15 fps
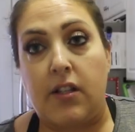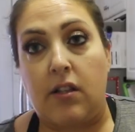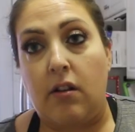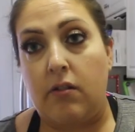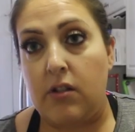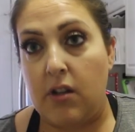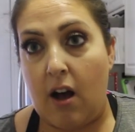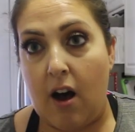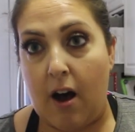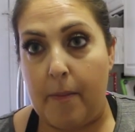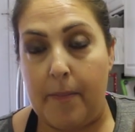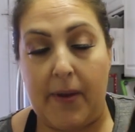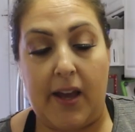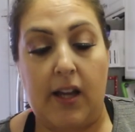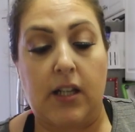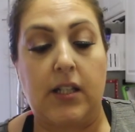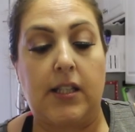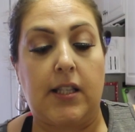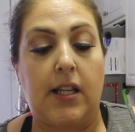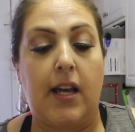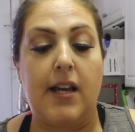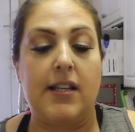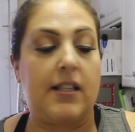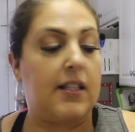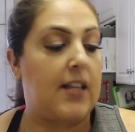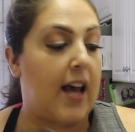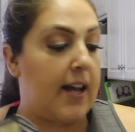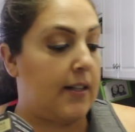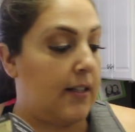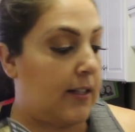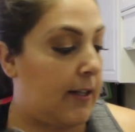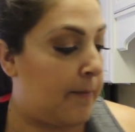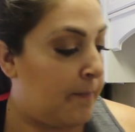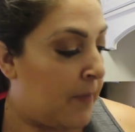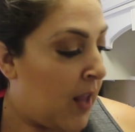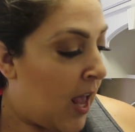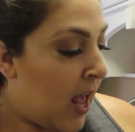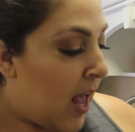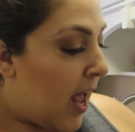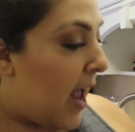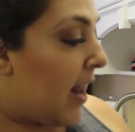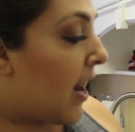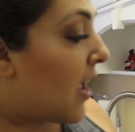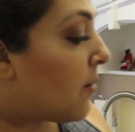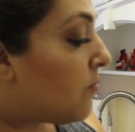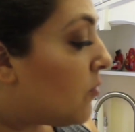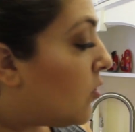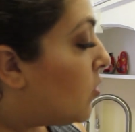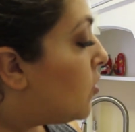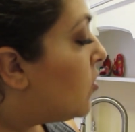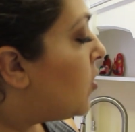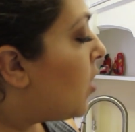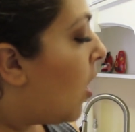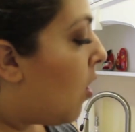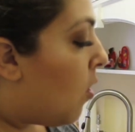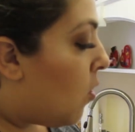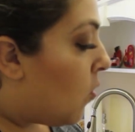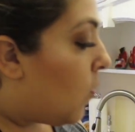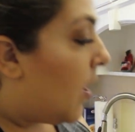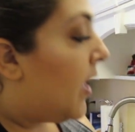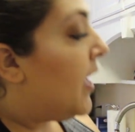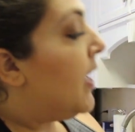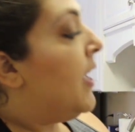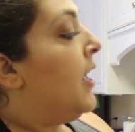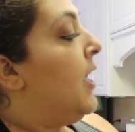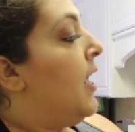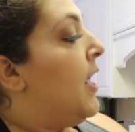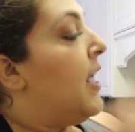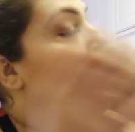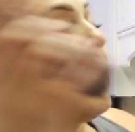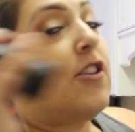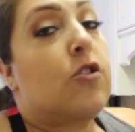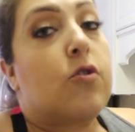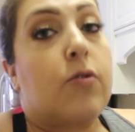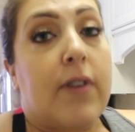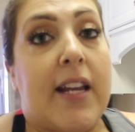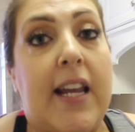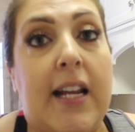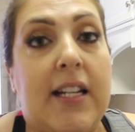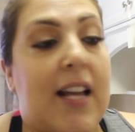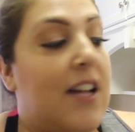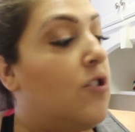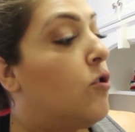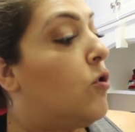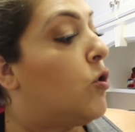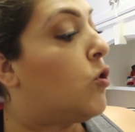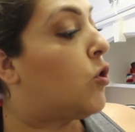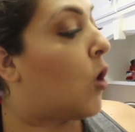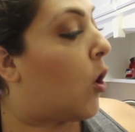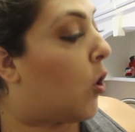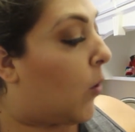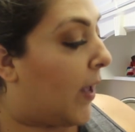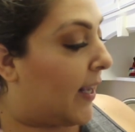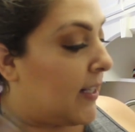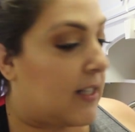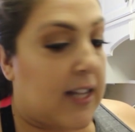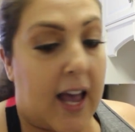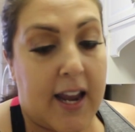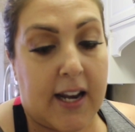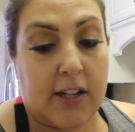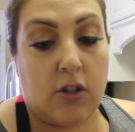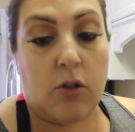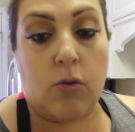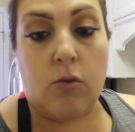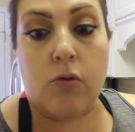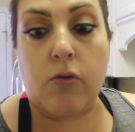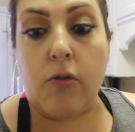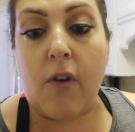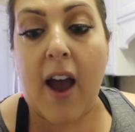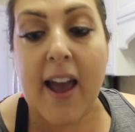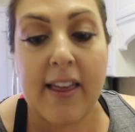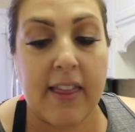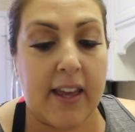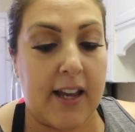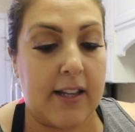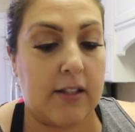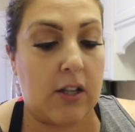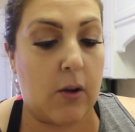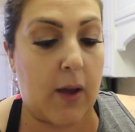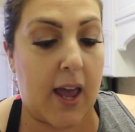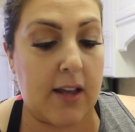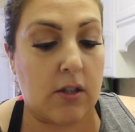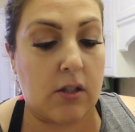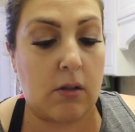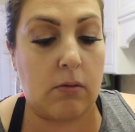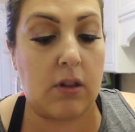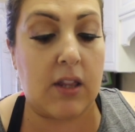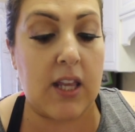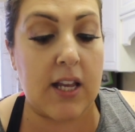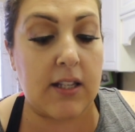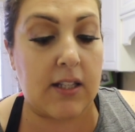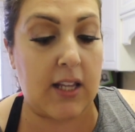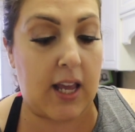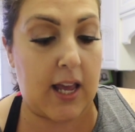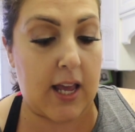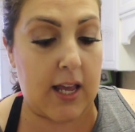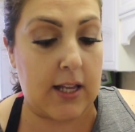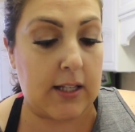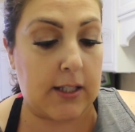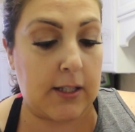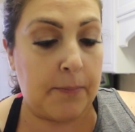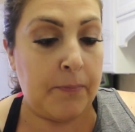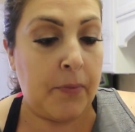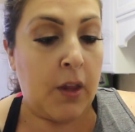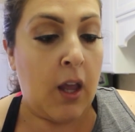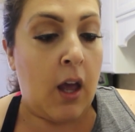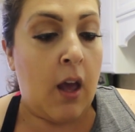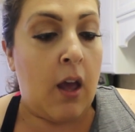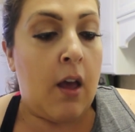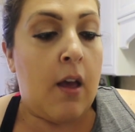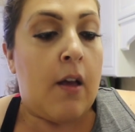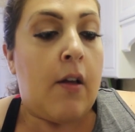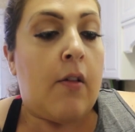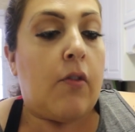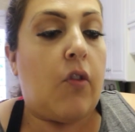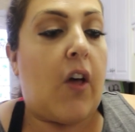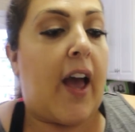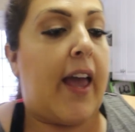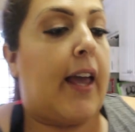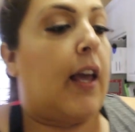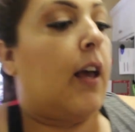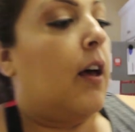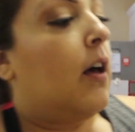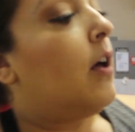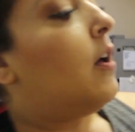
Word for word: this little Toppik set and I am so intrigued and so excited to try this. Okay, so this is like